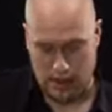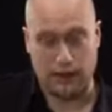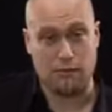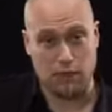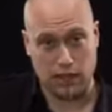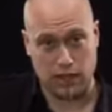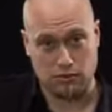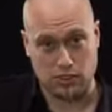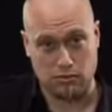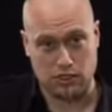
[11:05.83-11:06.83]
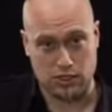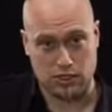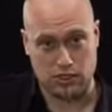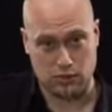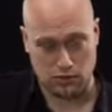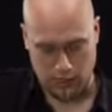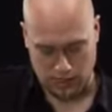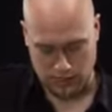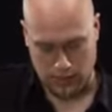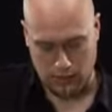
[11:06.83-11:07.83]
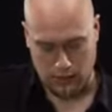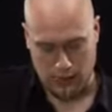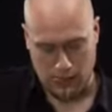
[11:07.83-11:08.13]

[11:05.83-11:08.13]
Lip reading: and then back up to the position that we missed out,